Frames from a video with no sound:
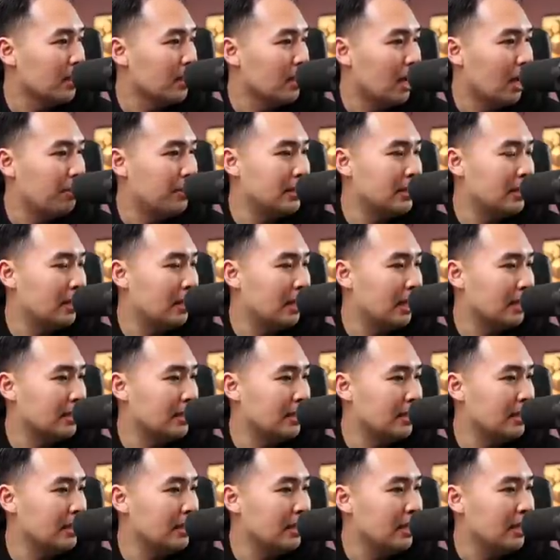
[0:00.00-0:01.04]
I've been
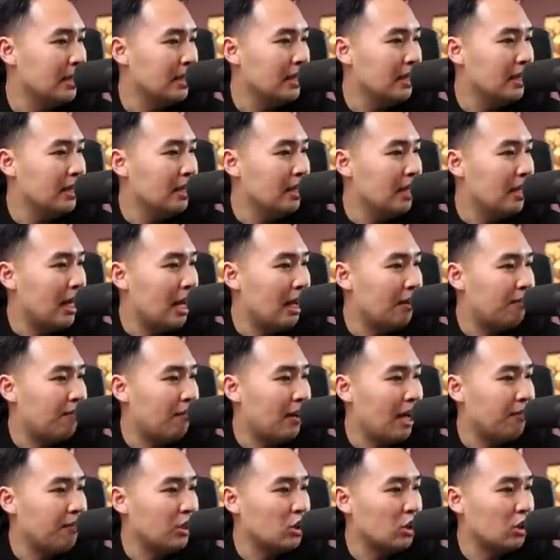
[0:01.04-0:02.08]
collecting at
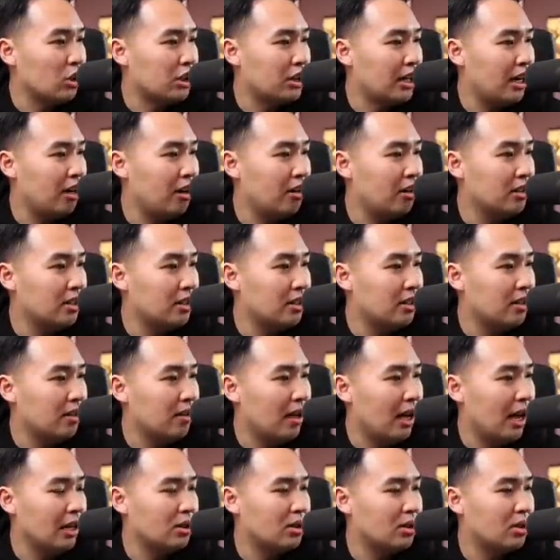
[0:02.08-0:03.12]
500 shares.
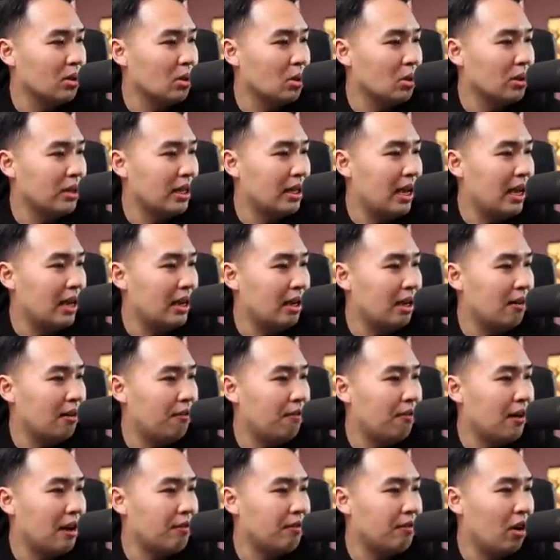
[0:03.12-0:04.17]
I sold at uh,
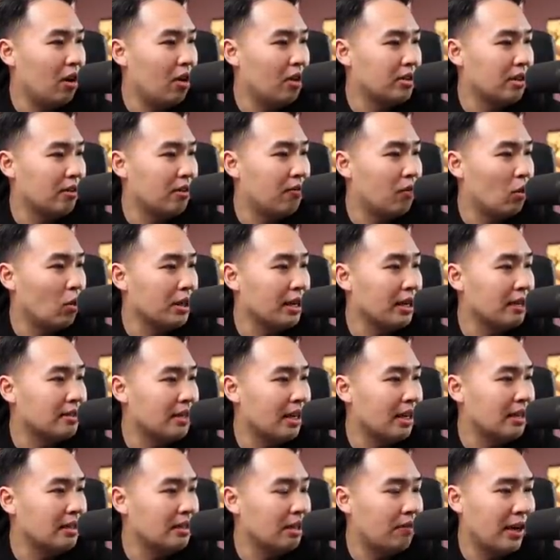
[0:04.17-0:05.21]

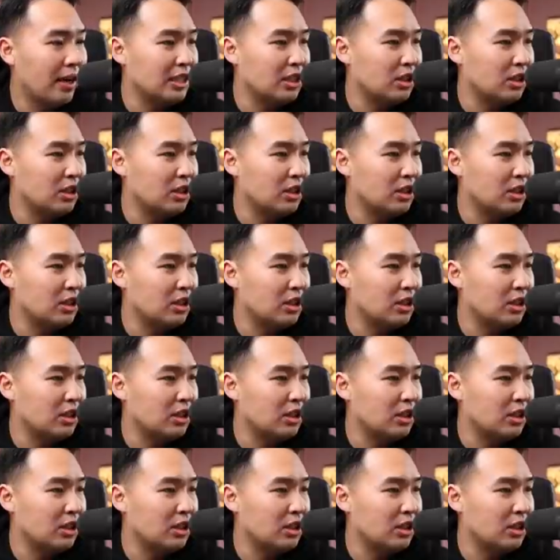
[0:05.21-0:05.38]
$5.48.